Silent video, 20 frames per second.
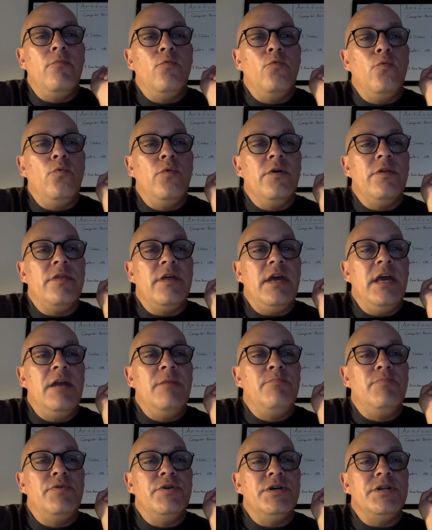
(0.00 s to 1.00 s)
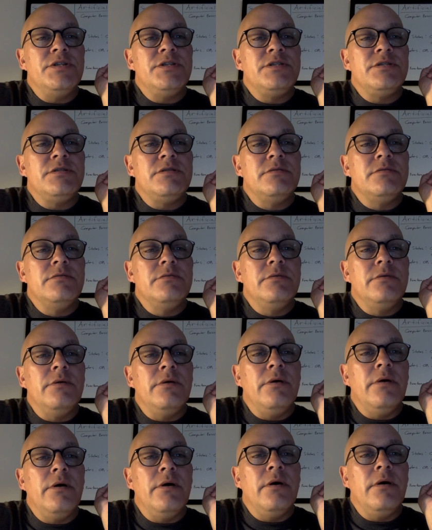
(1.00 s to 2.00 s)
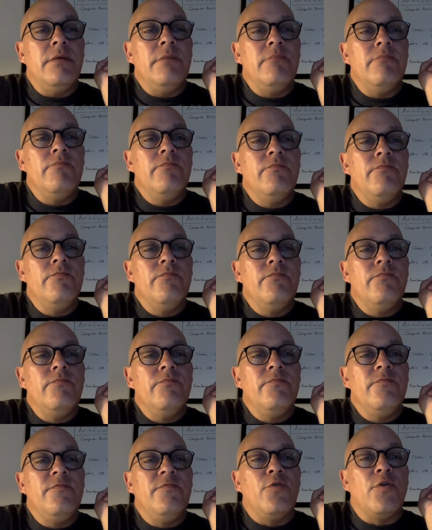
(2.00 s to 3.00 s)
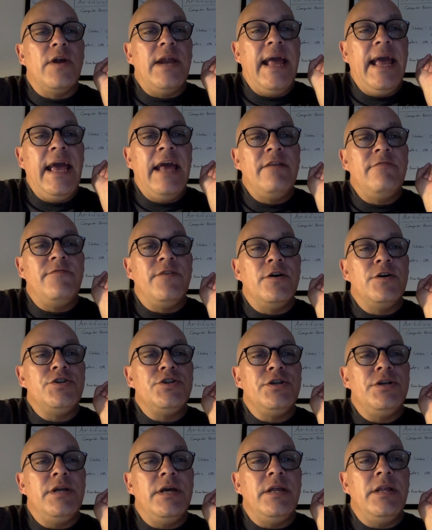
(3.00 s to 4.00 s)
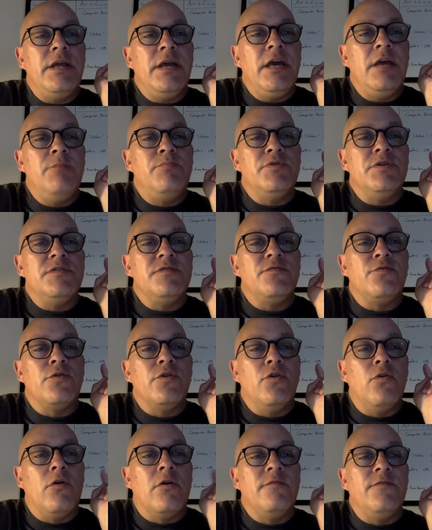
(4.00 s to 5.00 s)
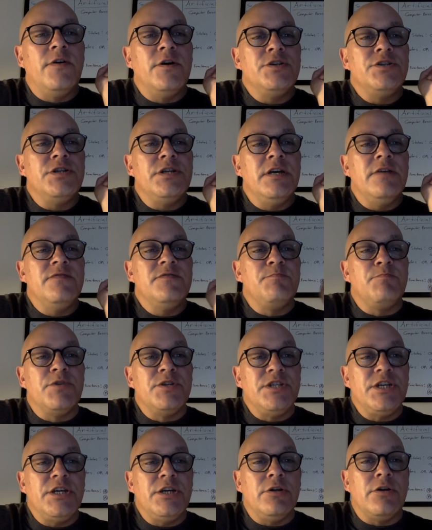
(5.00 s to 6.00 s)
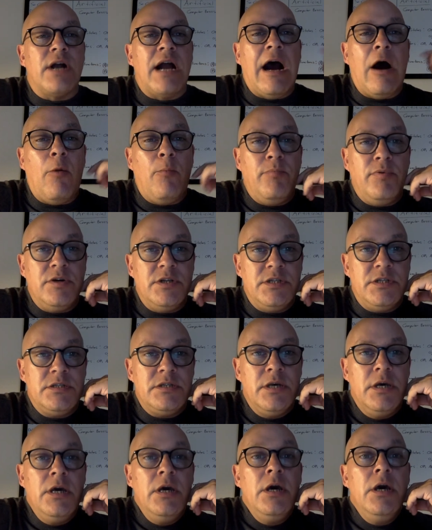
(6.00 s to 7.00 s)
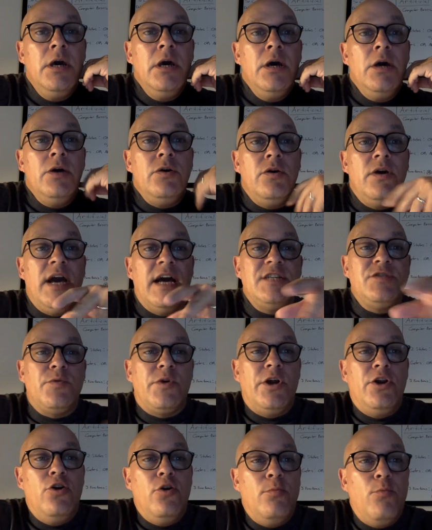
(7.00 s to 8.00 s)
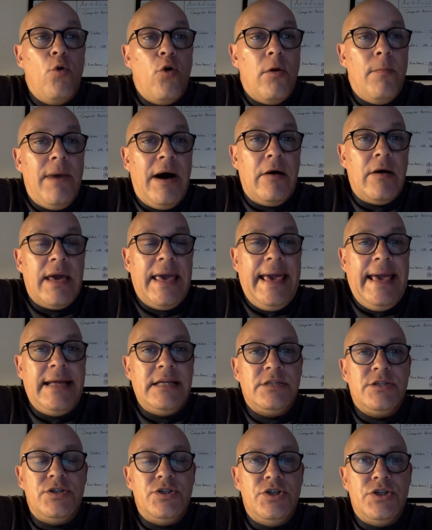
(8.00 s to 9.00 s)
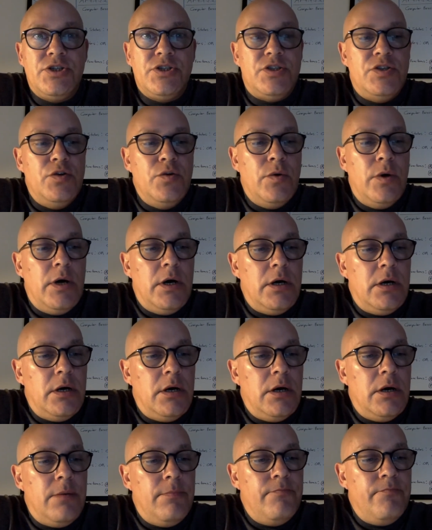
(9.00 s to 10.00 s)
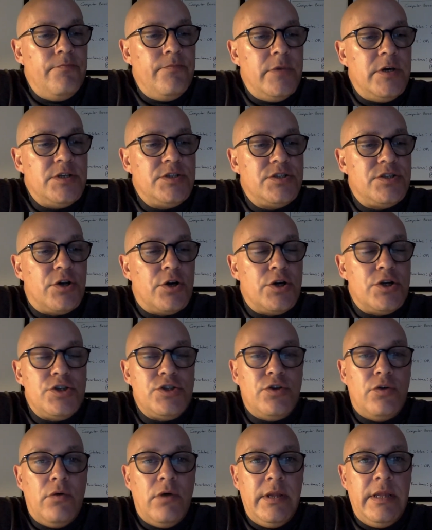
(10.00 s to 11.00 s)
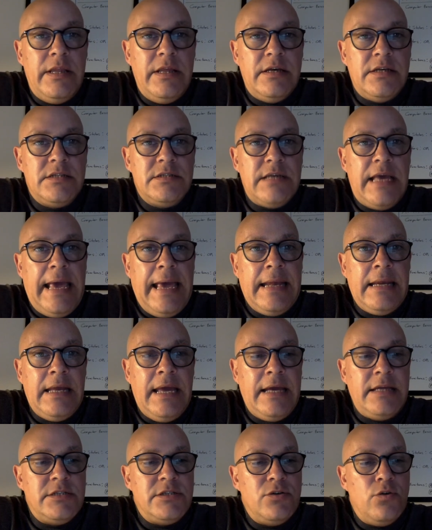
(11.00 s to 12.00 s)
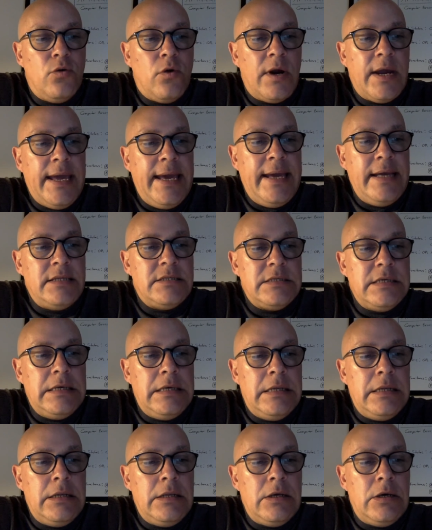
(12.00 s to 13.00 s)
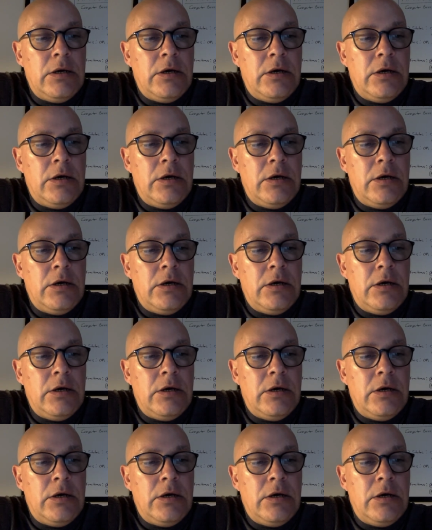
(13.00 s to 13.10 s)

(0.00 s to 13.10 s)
with the inputs for an AND function and the inputs for an OR function gives particular outputs. You guys want to know more about gates, just do a search on this, AND gates and OR gates, and